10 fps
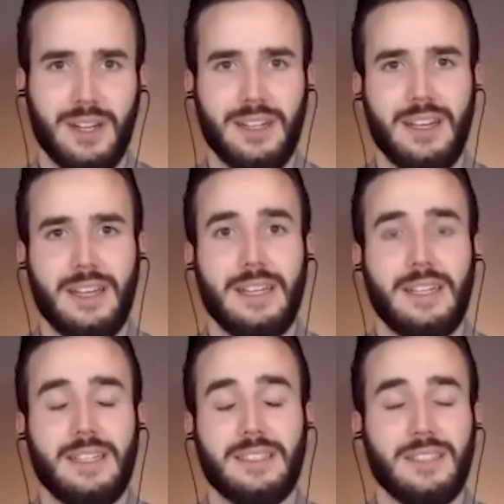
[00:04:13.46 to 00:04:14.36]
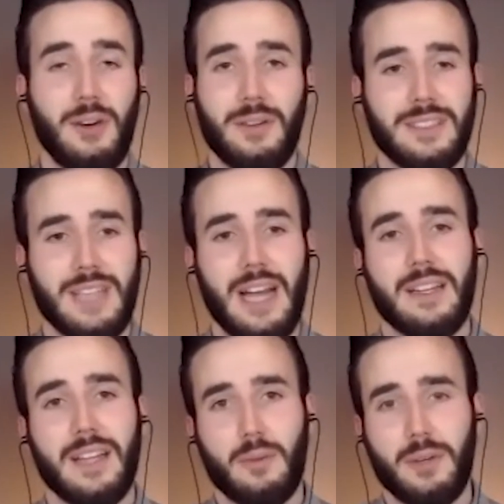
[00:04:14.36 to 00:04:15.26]
drug? So no, it's
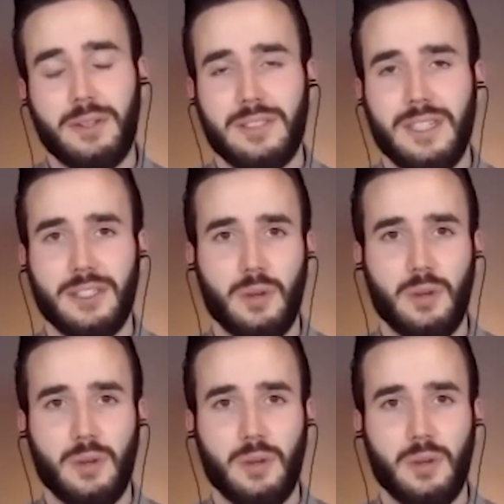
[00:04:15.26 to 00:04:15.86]
exactly like what you said.